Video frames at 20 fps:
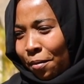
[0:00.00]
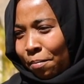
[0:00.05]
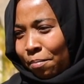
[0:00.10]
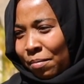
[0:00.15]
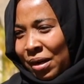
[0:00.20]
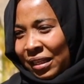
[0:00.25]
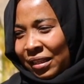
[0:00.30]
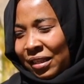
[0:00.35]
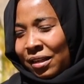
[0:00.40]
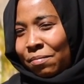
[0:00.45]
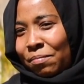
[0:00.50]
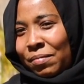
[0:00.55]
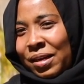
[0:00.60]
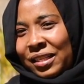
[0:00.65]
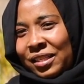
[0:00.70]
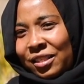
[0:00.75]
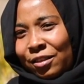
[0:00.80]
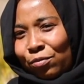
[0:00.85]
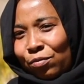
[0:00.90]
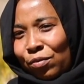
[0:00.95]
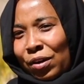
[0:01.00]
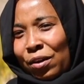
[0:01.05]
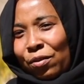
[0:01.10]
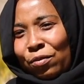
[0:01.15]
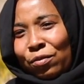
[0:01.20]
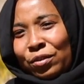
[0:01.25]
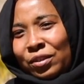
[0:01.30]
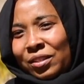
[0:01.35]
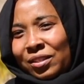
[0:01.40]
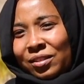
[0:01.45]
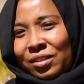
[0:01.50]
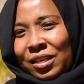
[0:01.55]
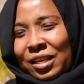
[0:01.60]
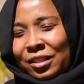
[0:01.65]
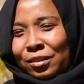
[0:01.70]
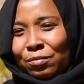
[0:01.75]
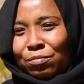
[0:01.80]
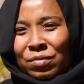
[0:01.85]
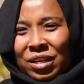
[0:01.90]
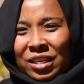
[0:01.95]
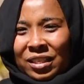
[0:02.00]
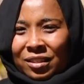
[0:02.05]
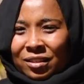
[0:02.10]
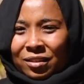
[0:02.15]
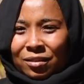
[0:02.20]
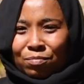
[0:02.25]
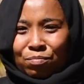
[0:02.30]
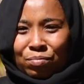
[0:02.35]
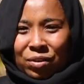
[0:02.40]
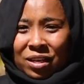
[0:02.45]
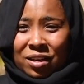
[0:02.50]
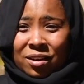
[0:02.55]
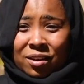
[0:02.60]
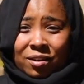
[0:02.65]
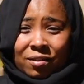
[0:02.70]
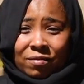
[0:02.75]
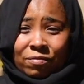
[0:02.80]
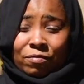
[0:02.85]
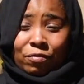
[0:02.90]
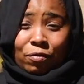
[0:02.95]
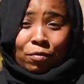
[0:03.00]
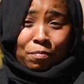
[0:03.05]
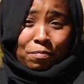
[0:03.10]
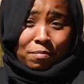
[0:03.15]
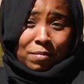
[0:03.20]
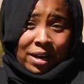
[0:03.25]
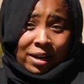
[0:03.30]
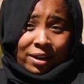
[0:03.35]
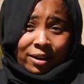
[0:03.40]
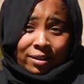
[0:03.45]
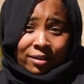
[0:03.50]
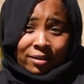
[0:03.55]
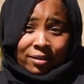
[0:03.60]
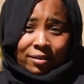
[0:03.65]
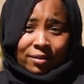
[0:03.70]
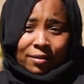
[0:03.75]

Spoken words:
but the margin were not as much as big from mine.